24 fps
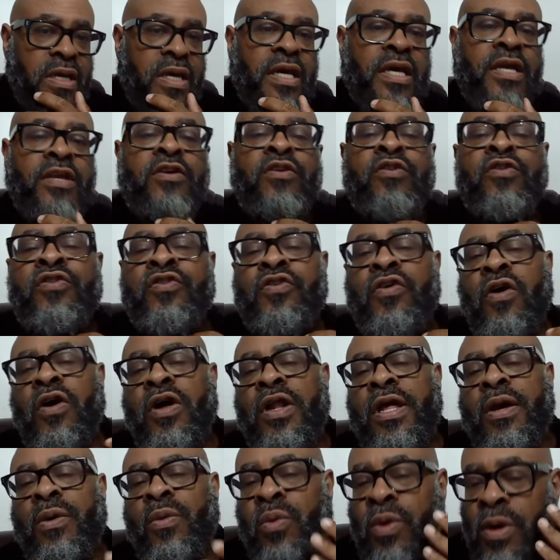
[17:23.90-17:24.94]
And you
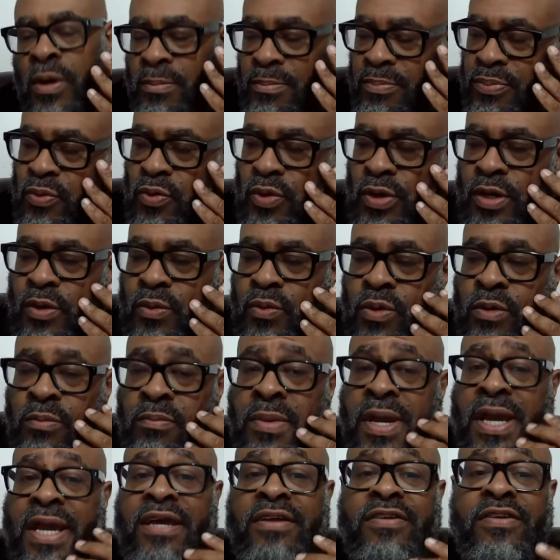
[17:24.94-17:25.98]
saw at one point where
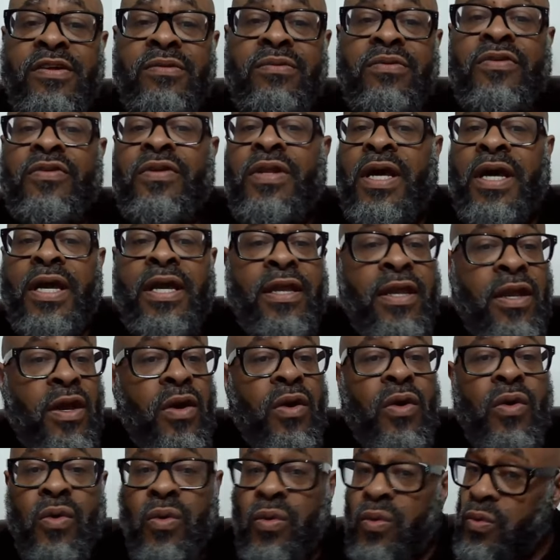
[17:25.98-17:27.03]
Maxey was like,
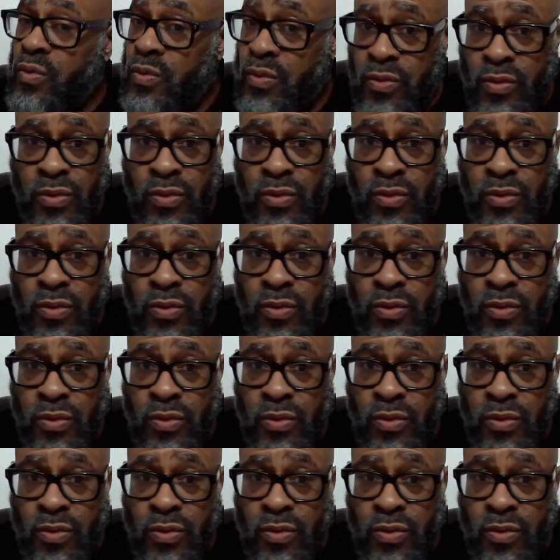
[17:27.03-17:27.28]
yo,